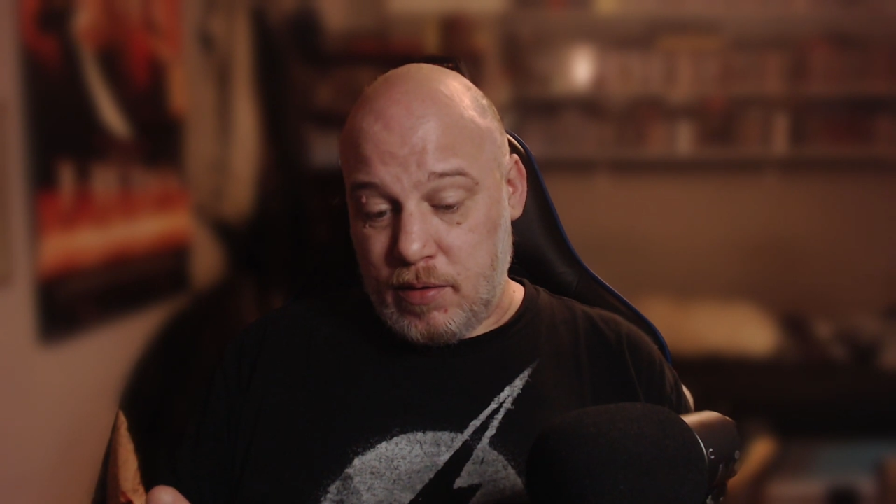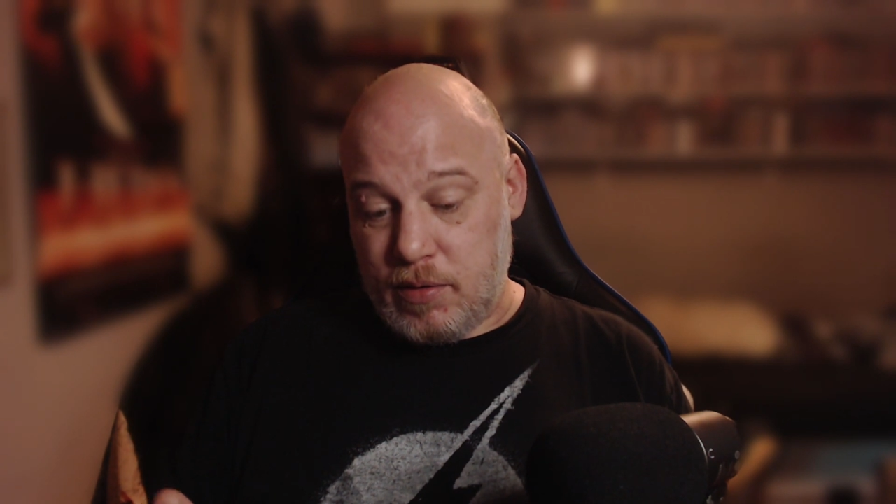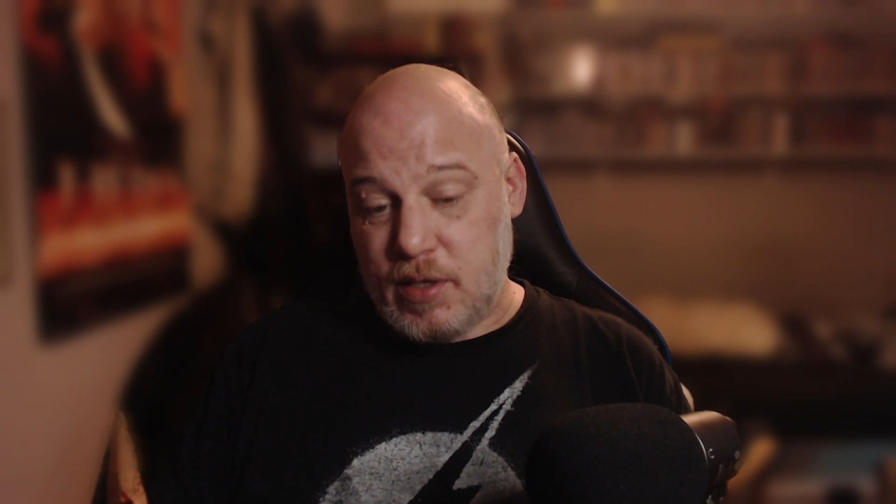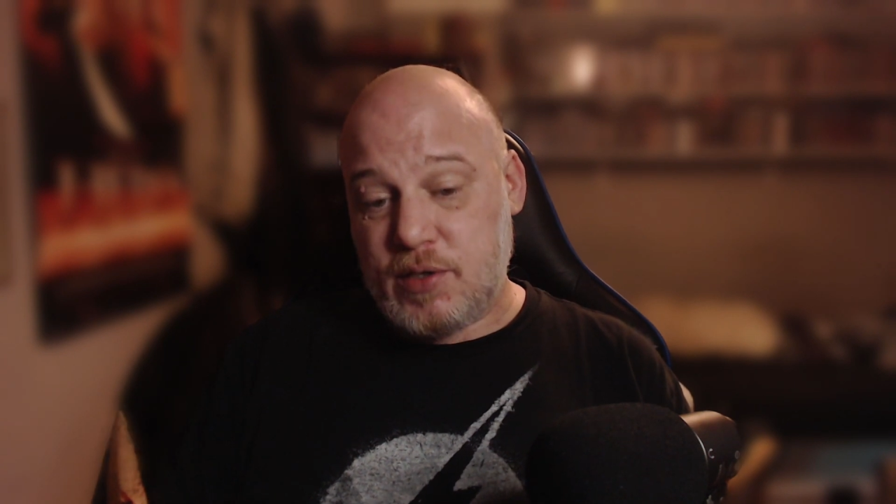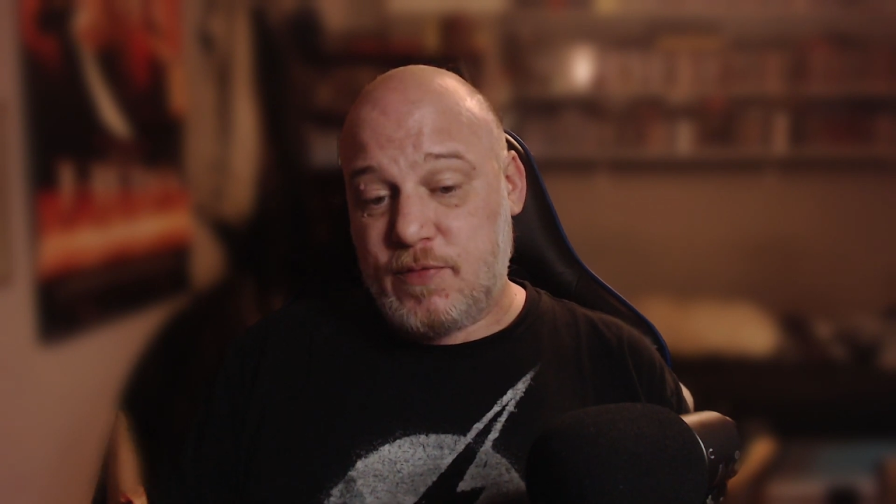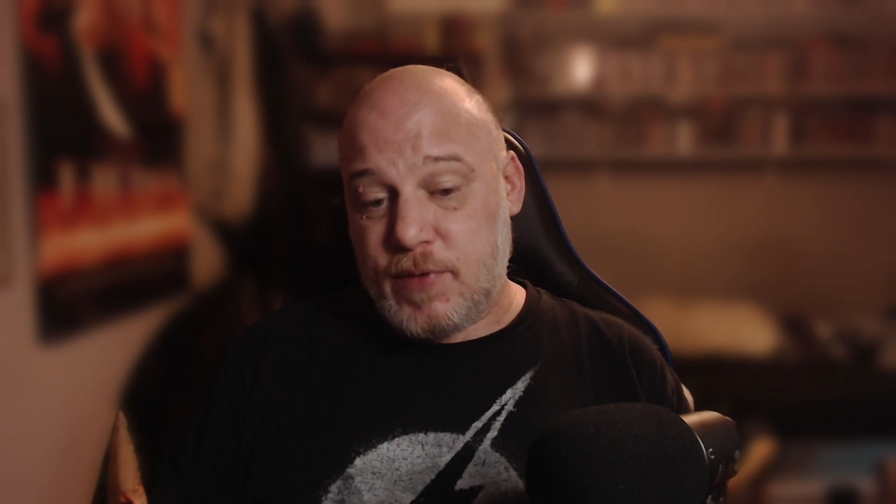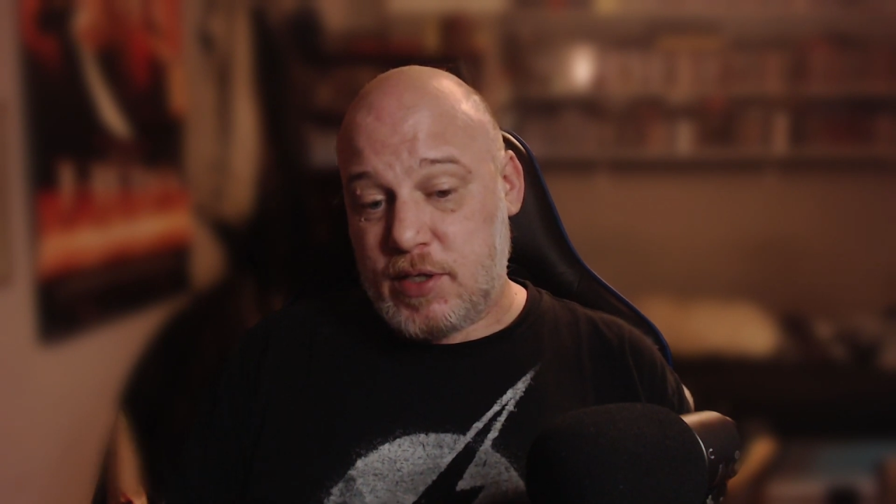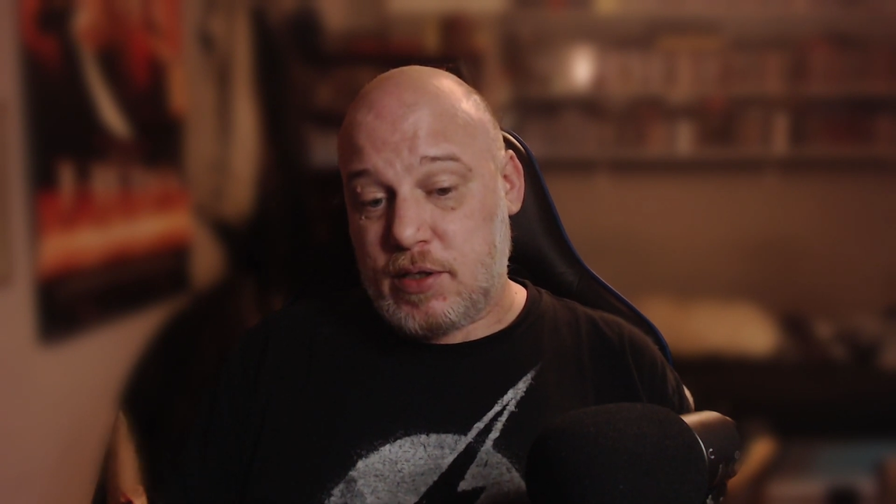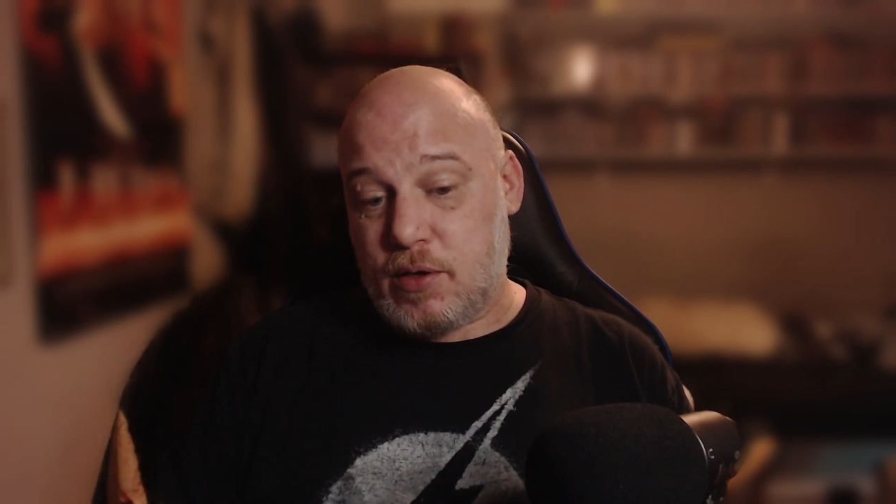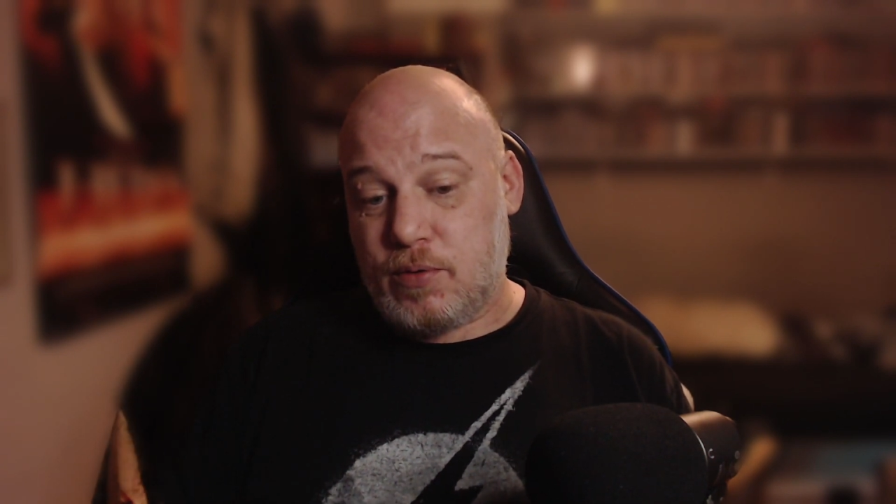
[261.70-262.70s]
These
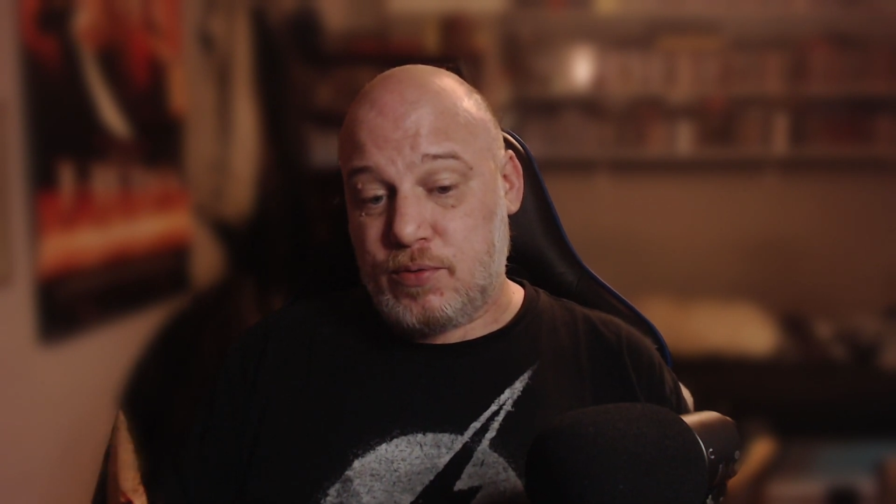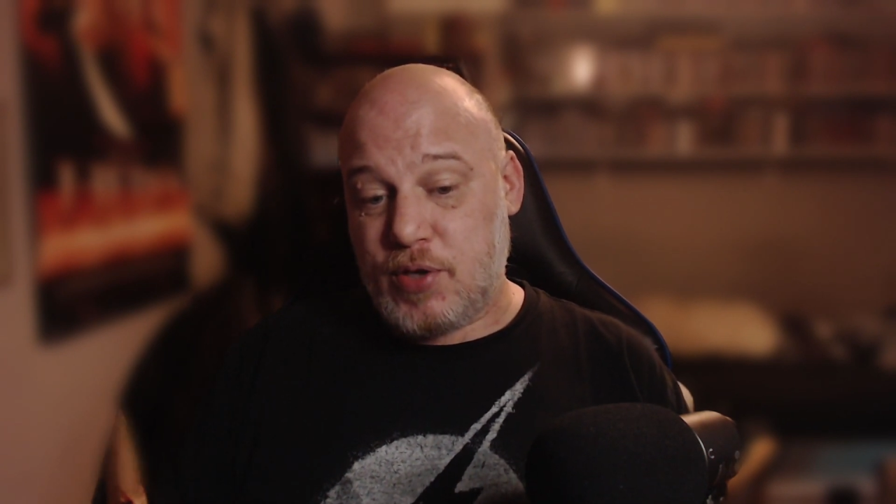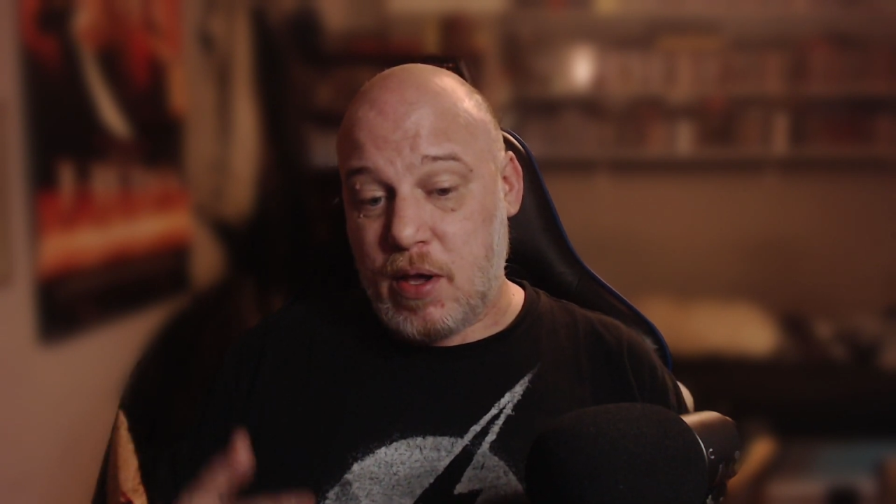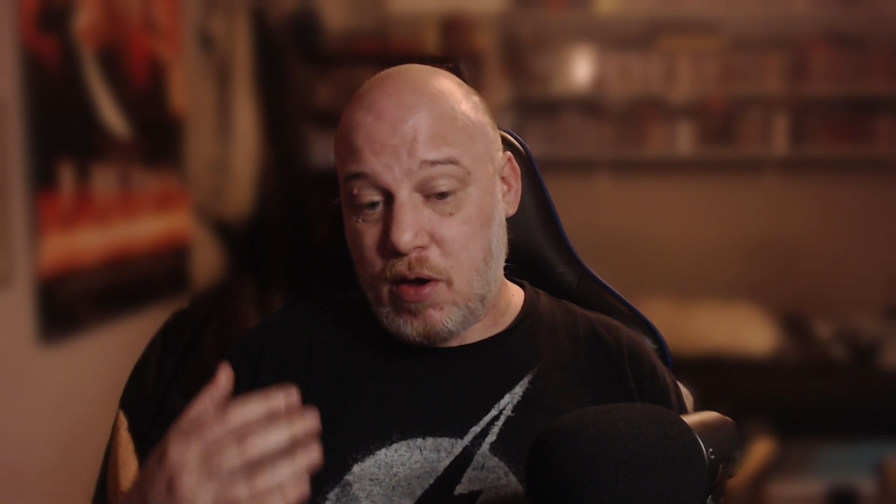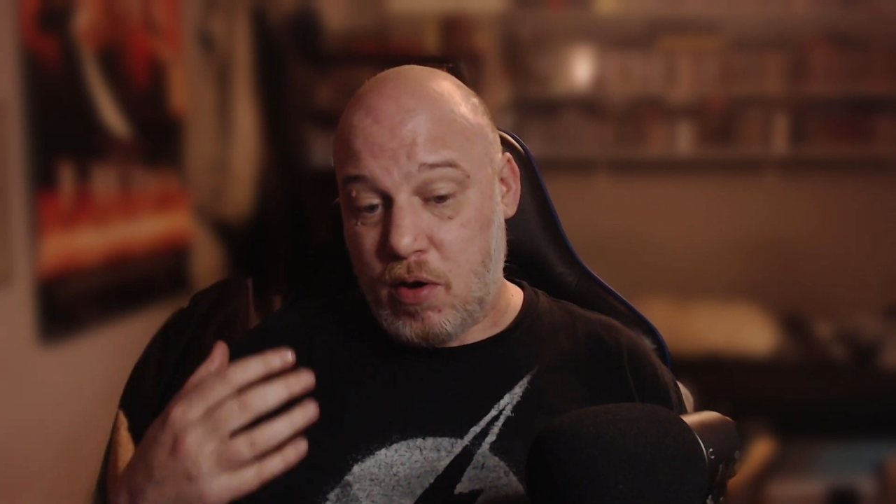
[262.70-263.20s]
videos